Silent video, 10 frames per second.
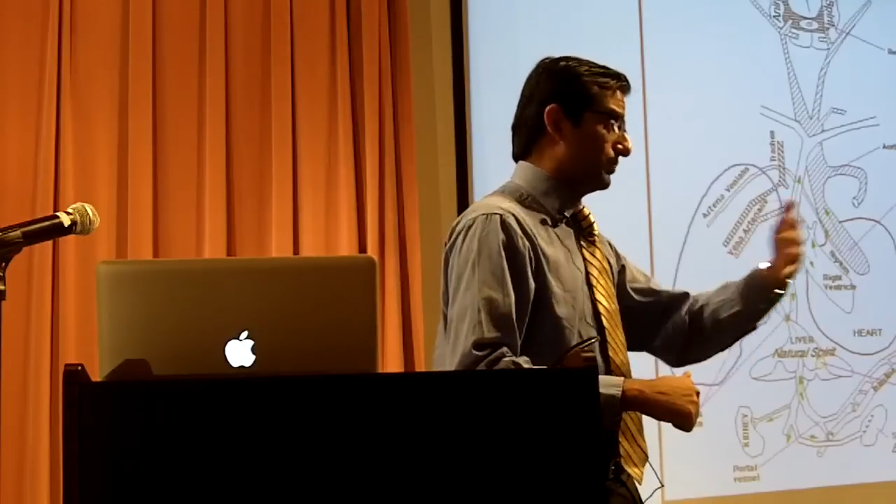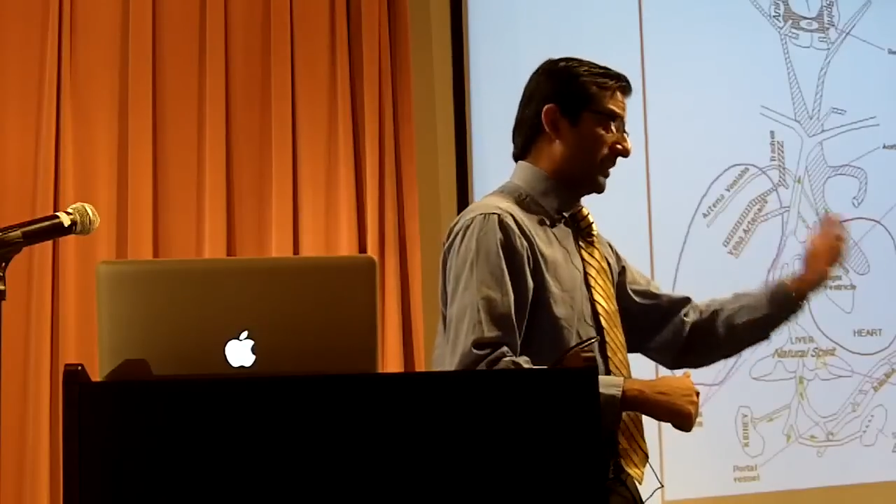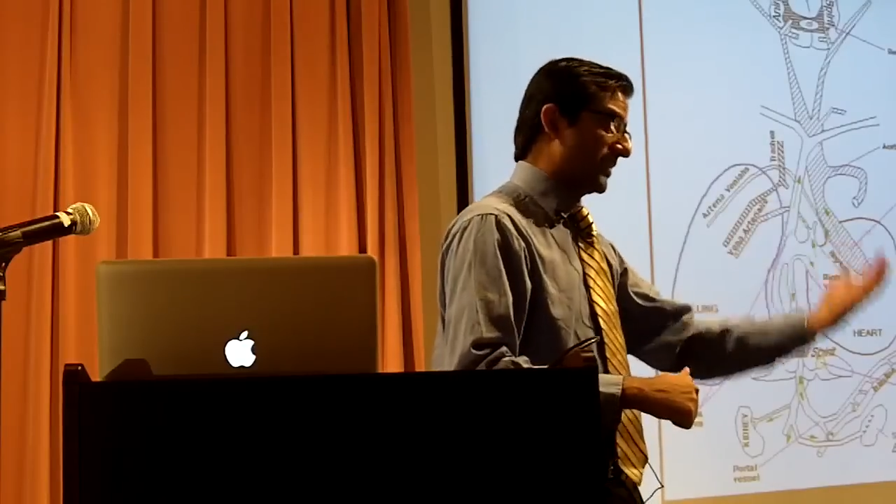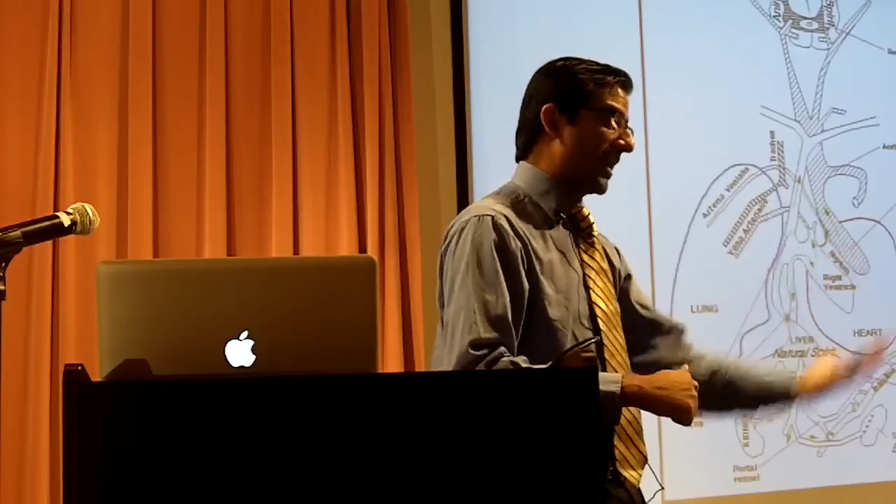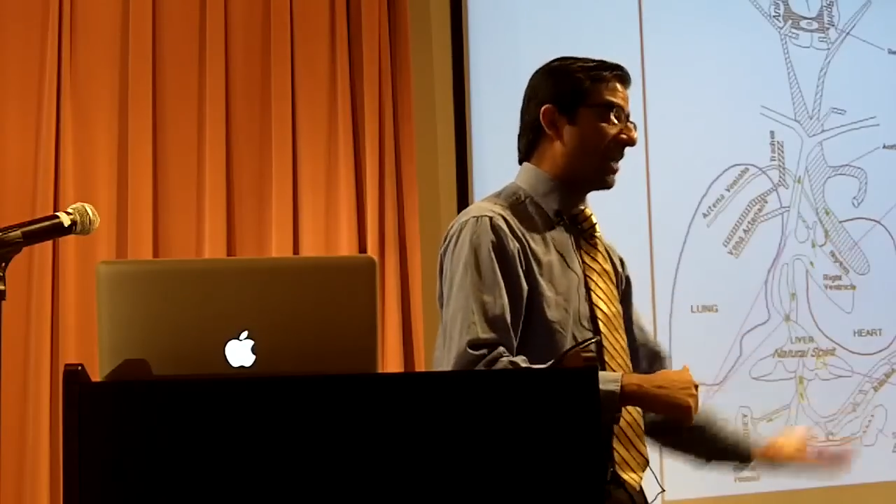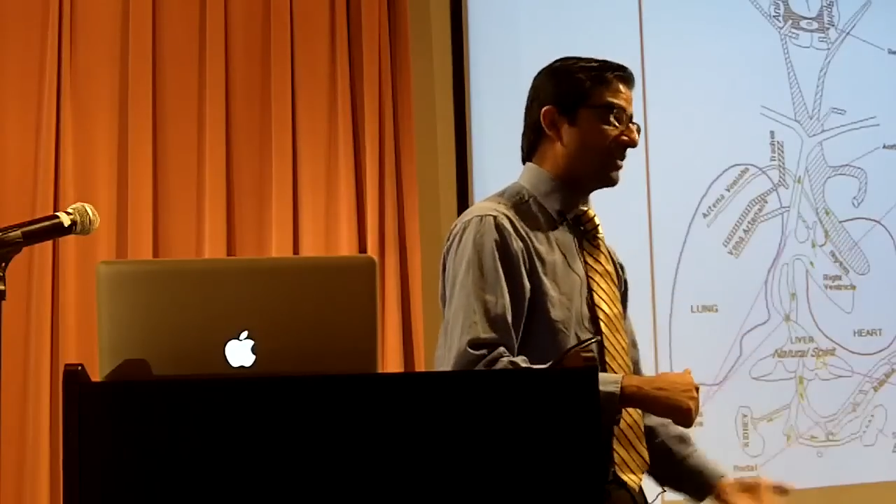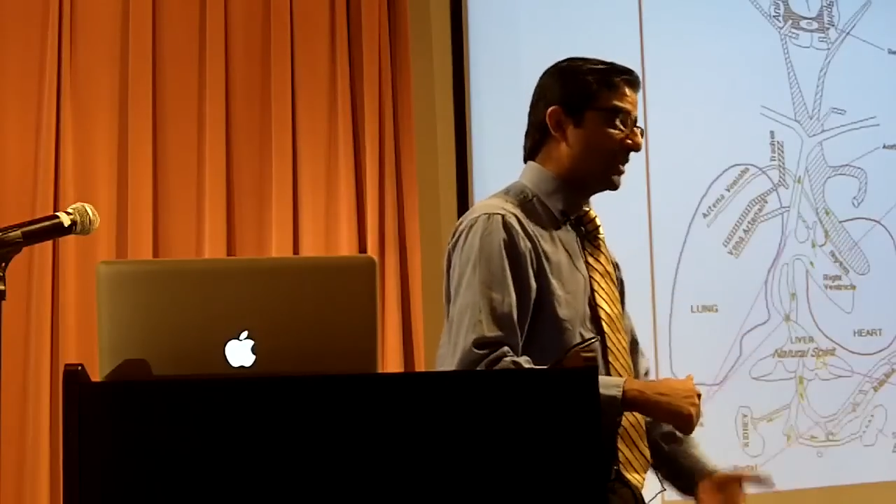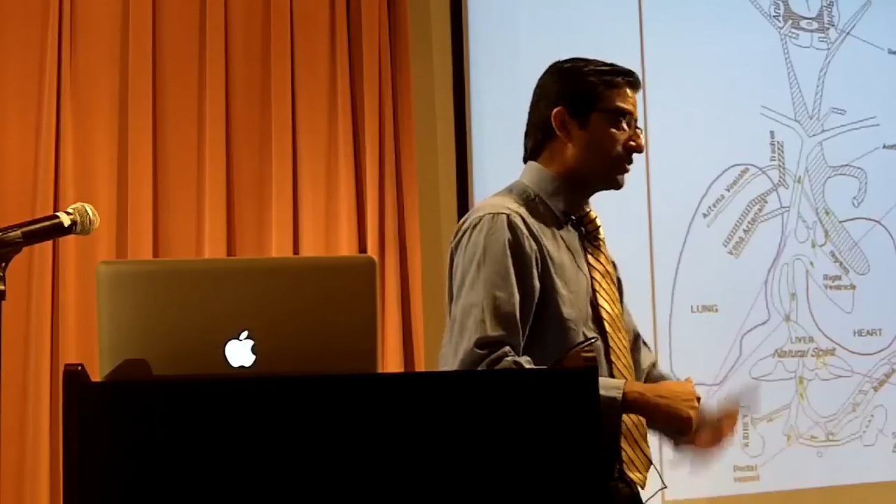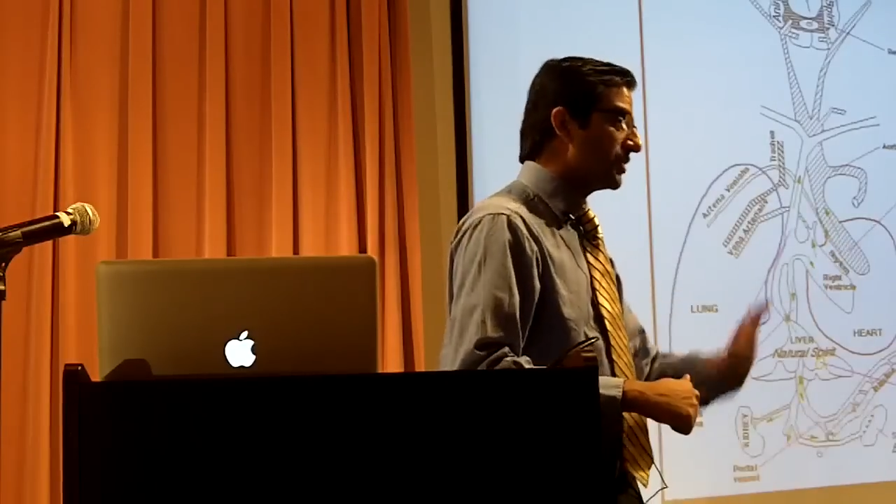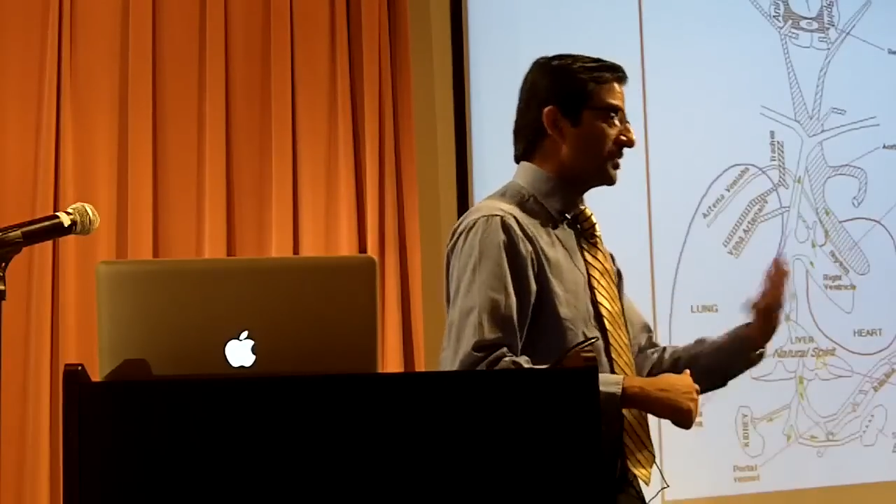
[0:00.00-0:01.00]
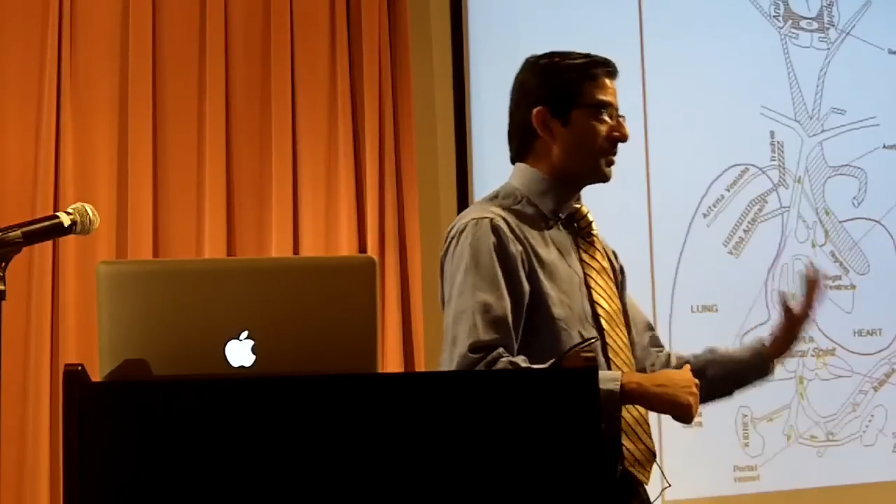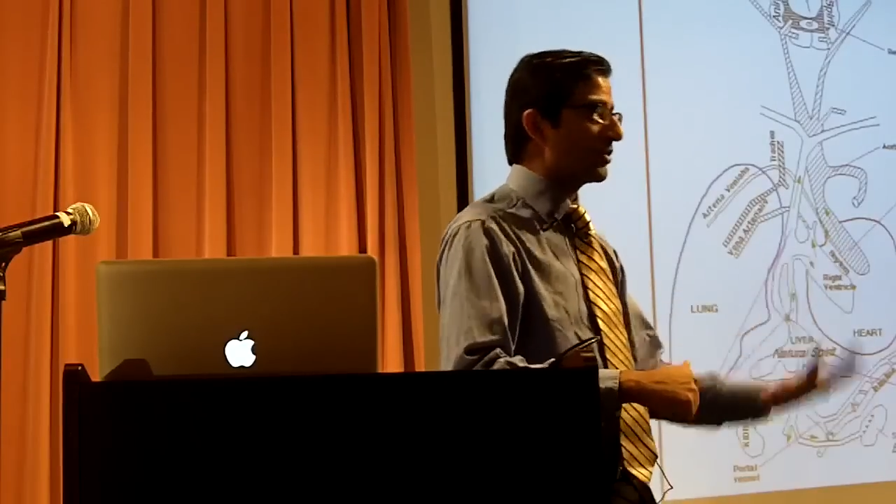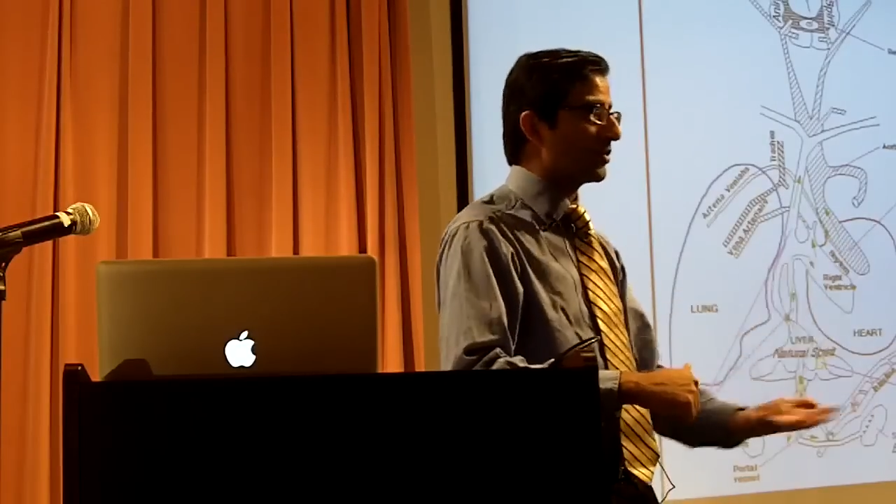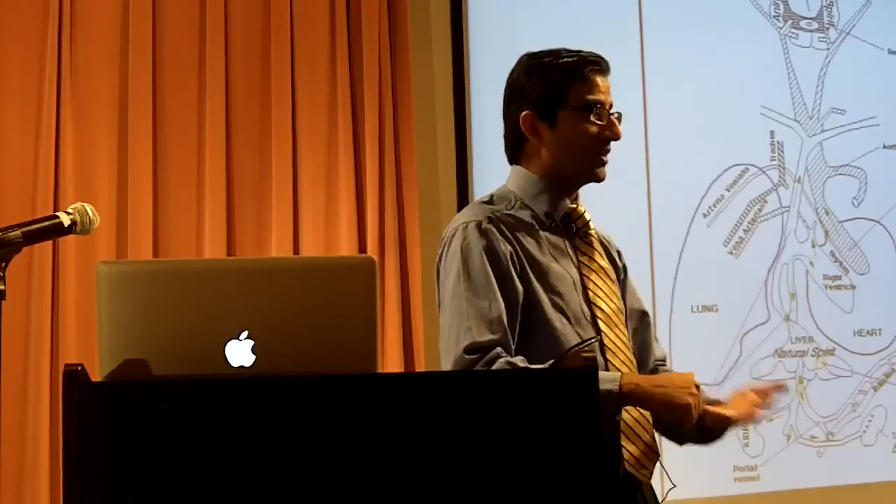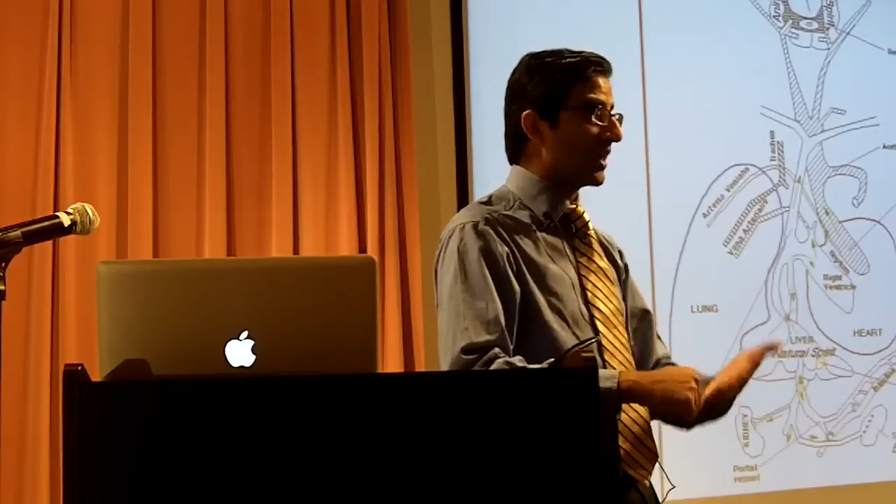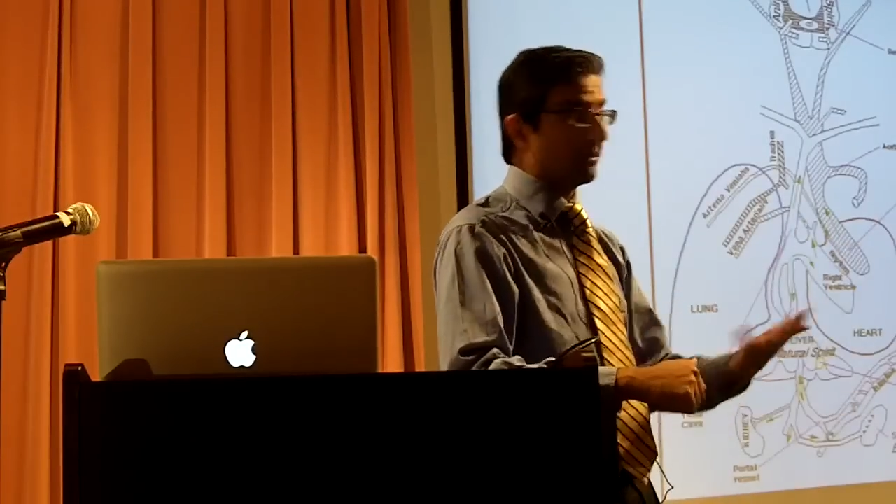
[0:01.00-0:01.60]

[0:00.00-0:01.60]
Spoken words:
Does it have a history subsequently?